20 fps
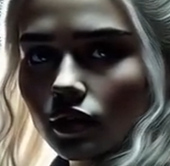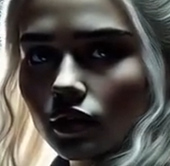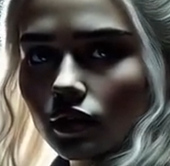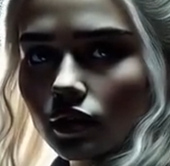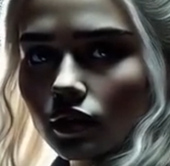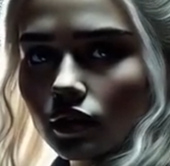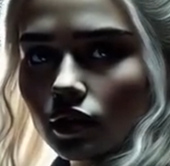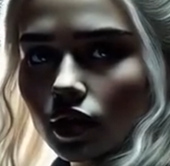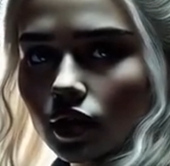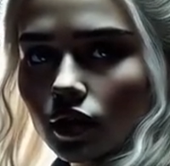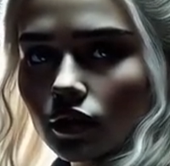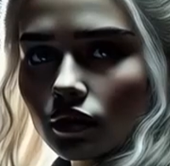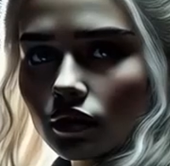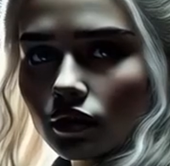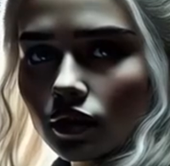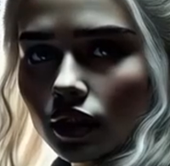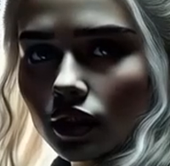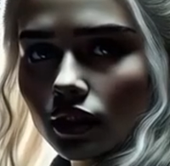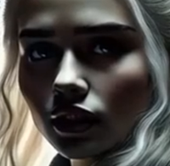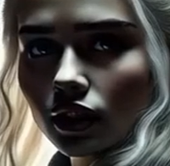This is a
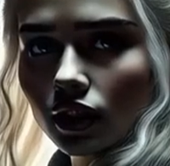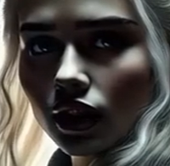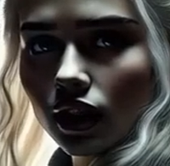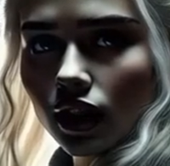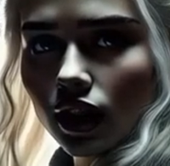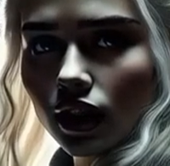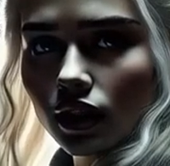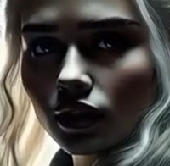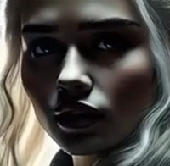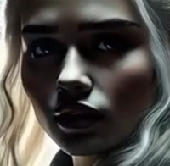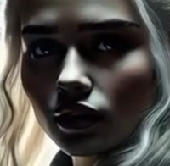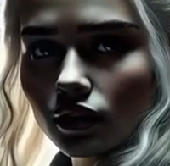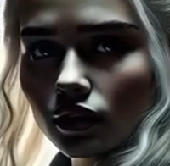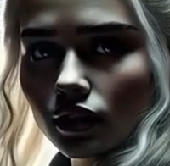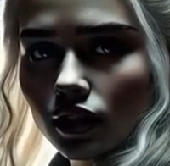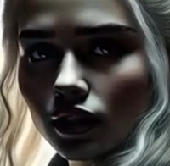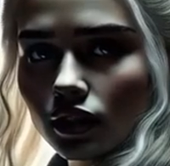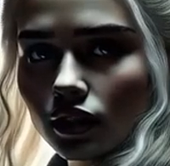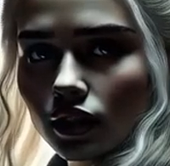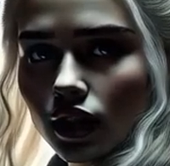solemn end to a bloody
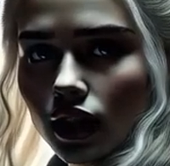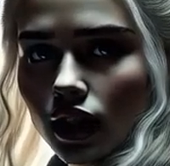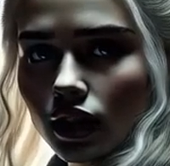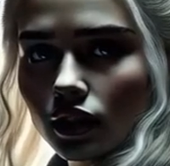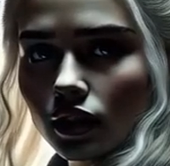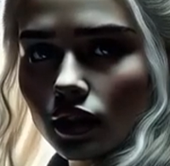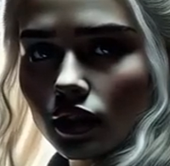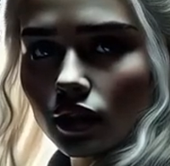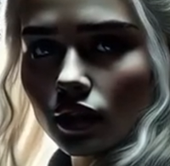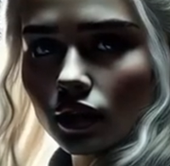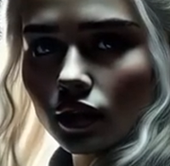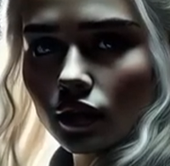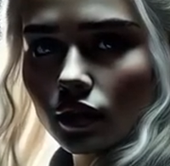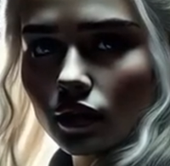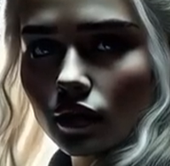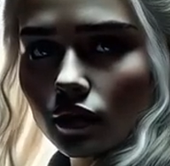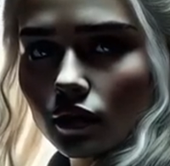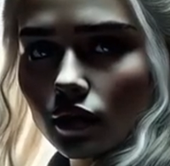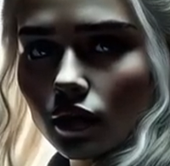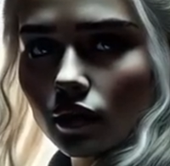chapter. The
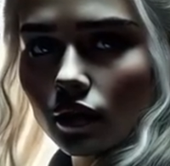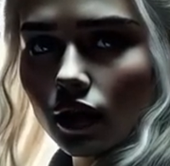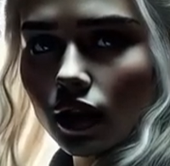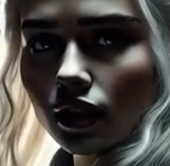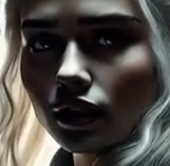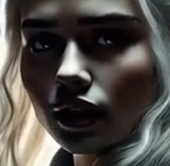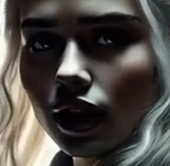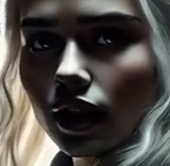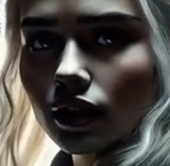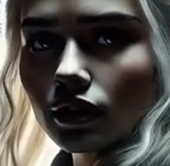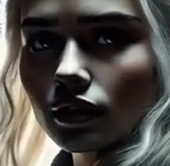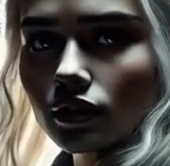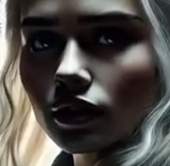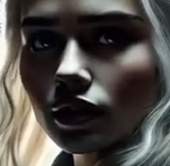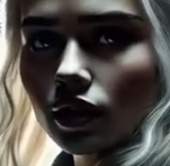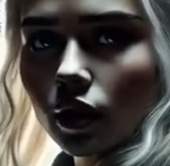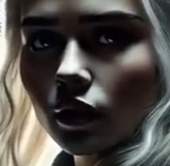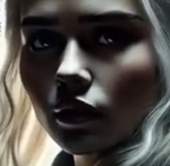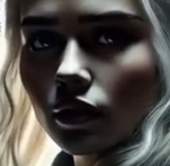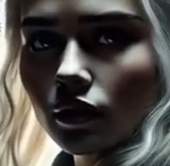night passed slowly.
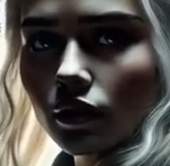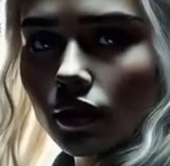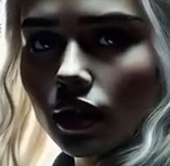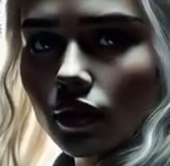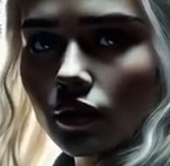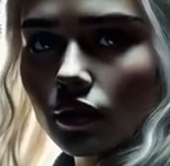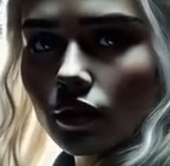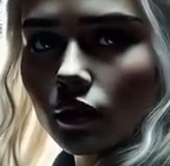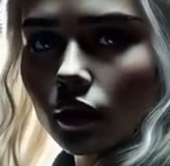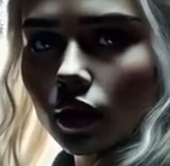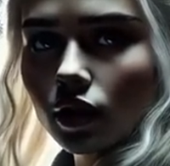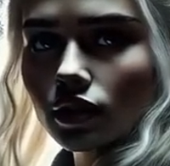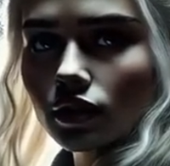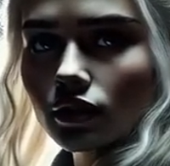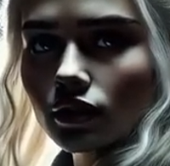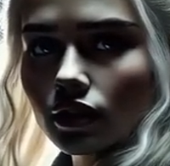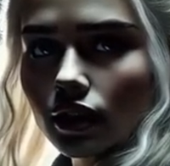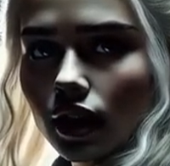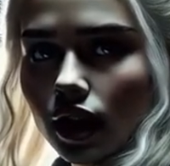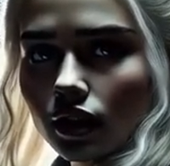Daenerys
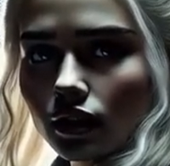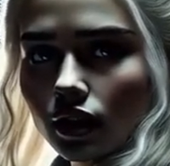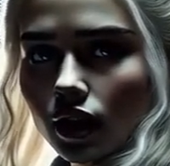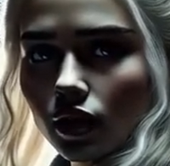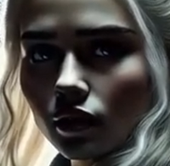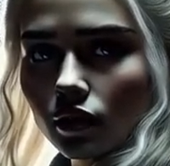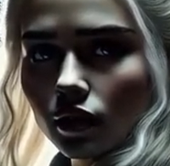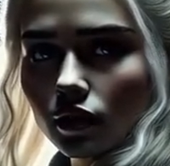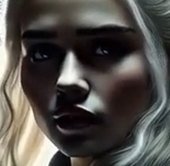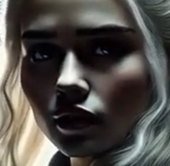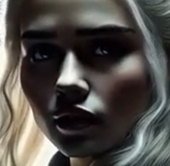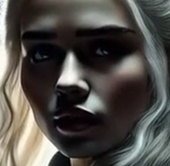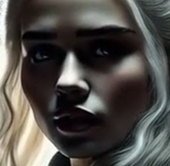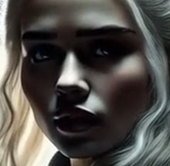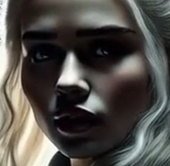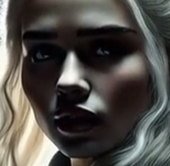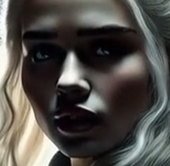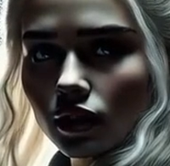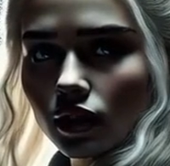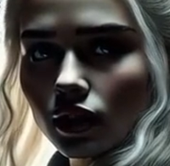found little rest,
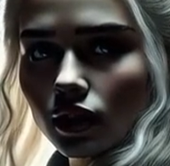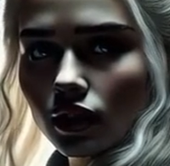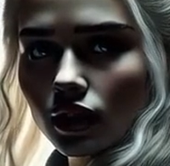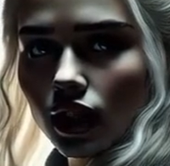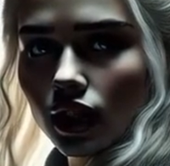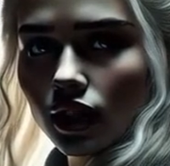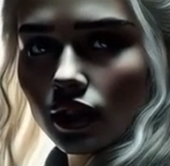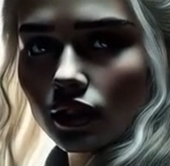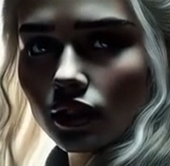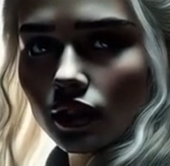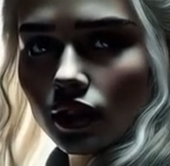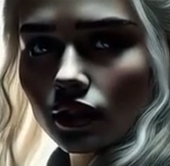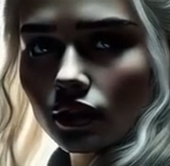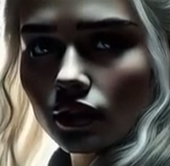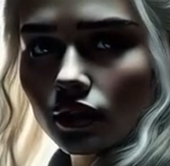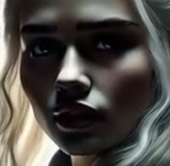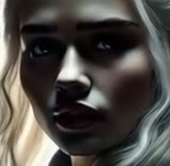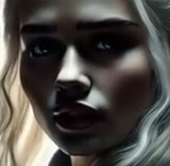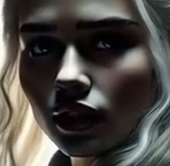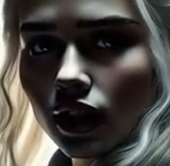drifting in and out of
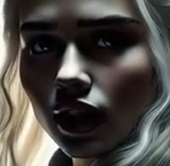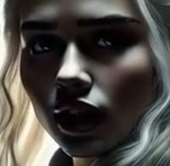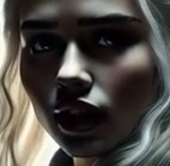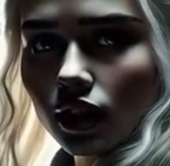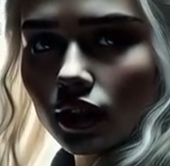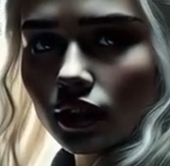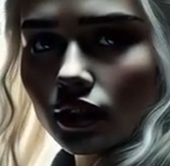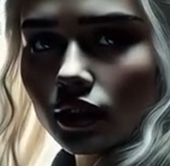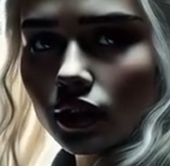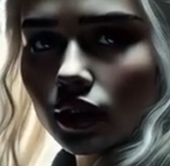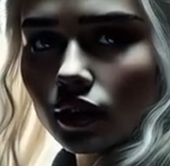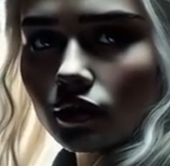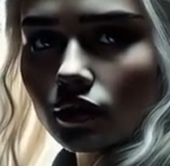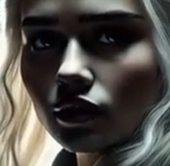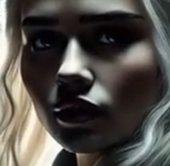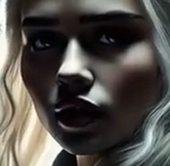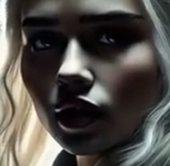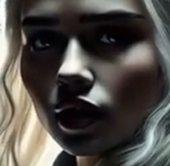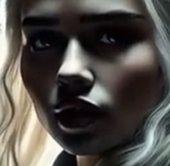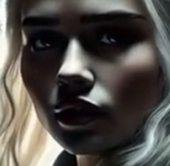uneasy dreams.
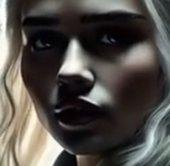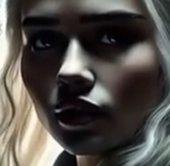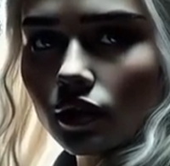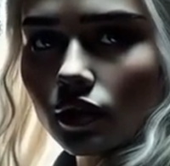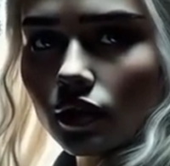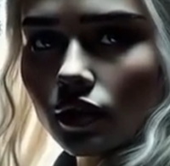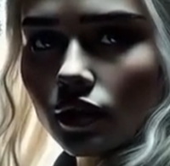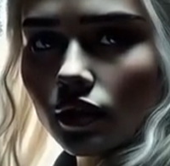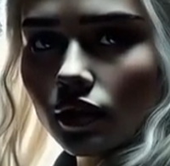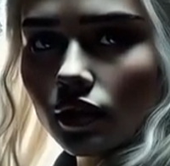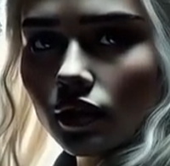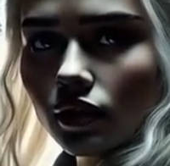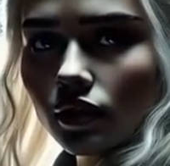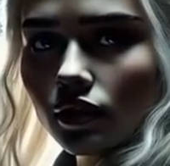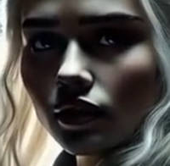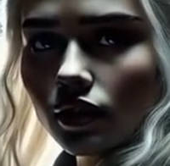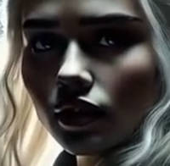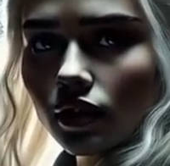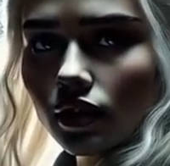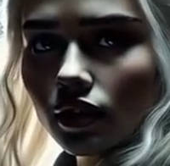She rose before
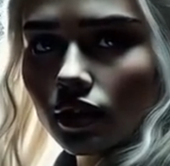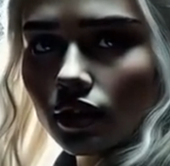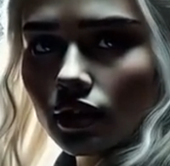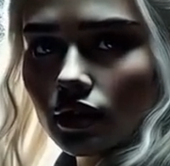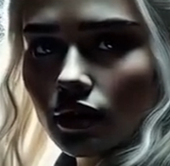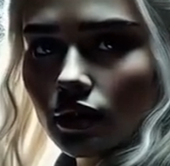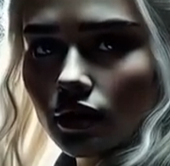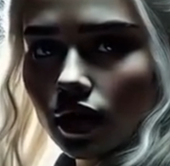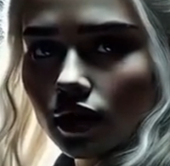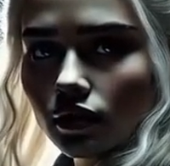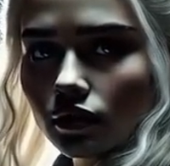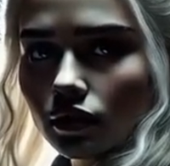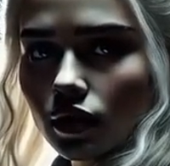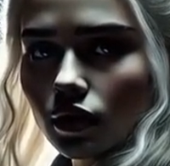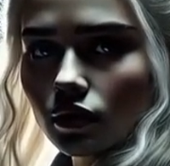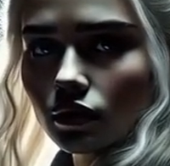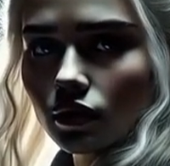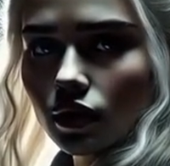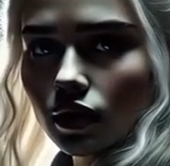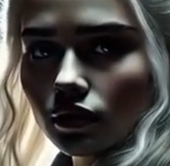dawn, washing her
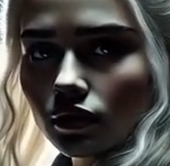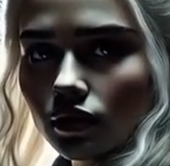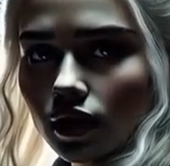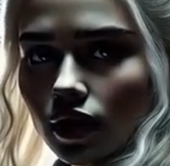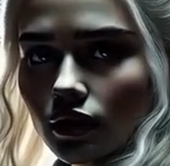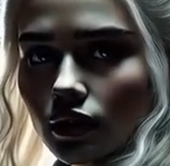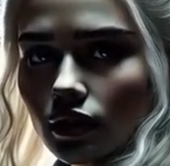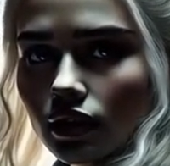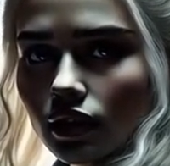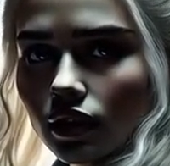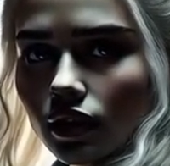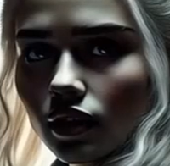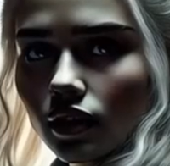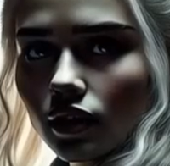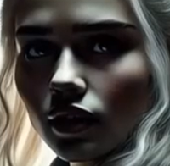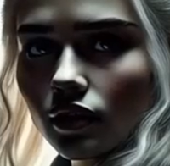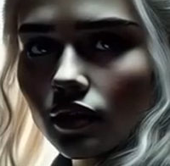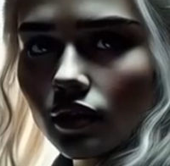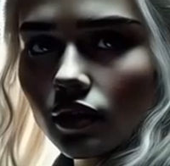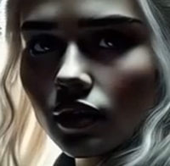face and
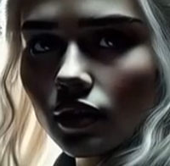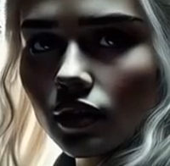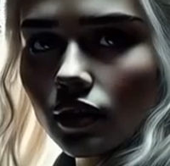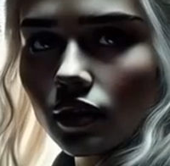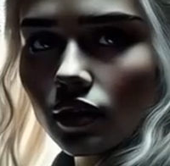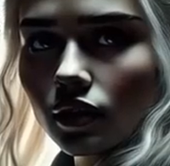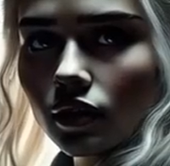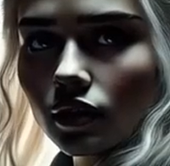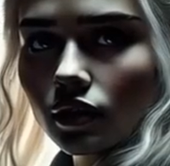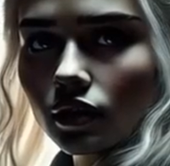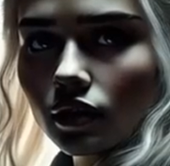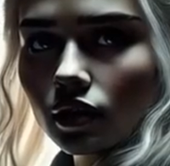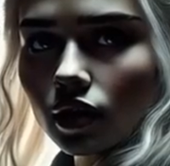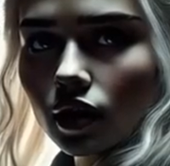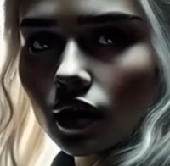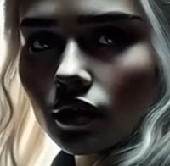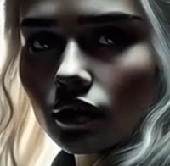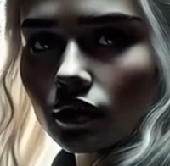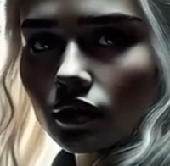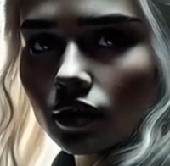dressing in a simple black
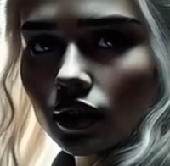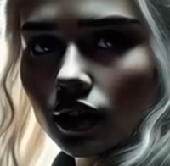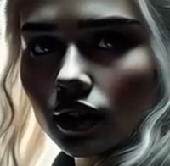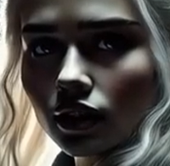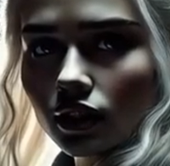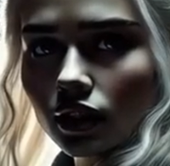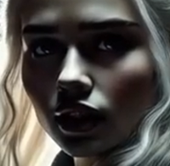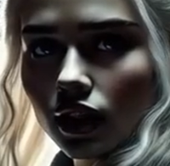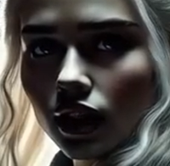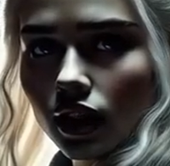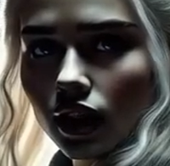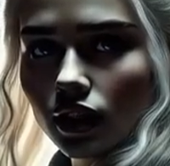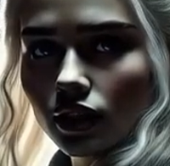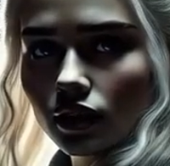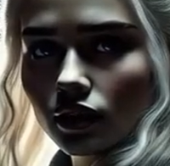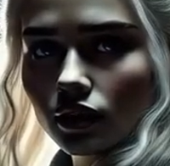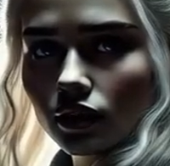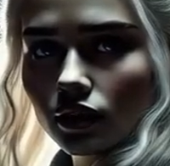coat against the chill.